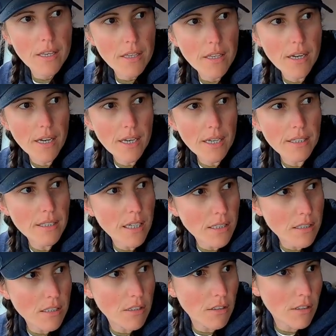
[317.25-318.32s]
yeah, it
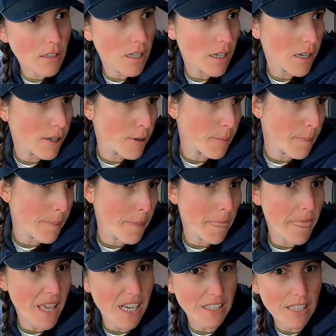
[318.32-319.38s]
does look,
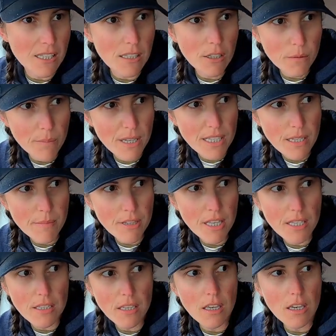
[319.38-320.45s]
it doesn't look busy, but
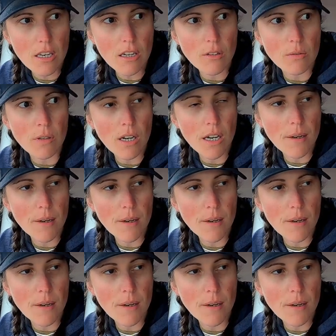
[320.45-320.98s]
there's a queue.